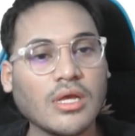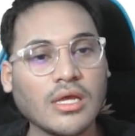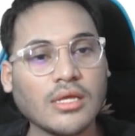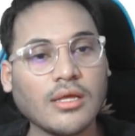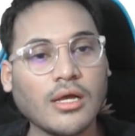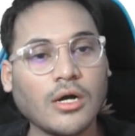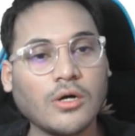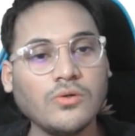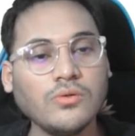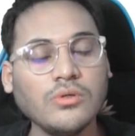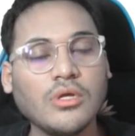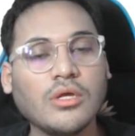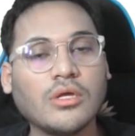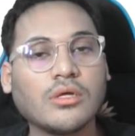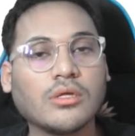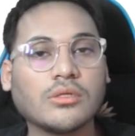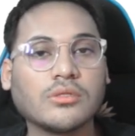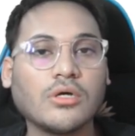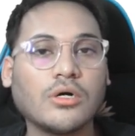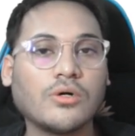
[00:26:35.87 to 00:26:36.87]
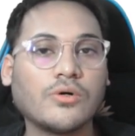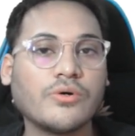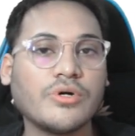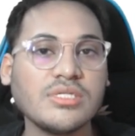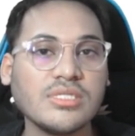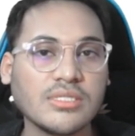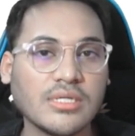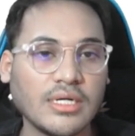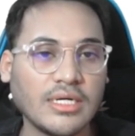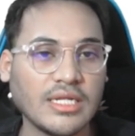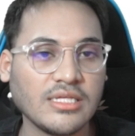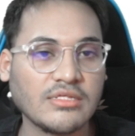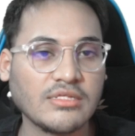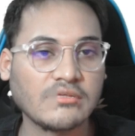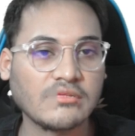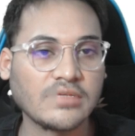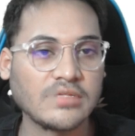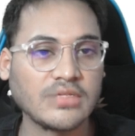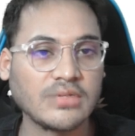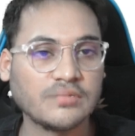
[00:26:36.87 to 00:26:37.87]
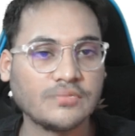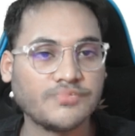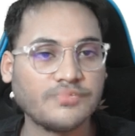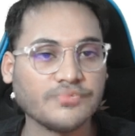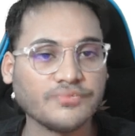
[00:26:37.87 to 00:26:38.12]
and how the OS deals with them.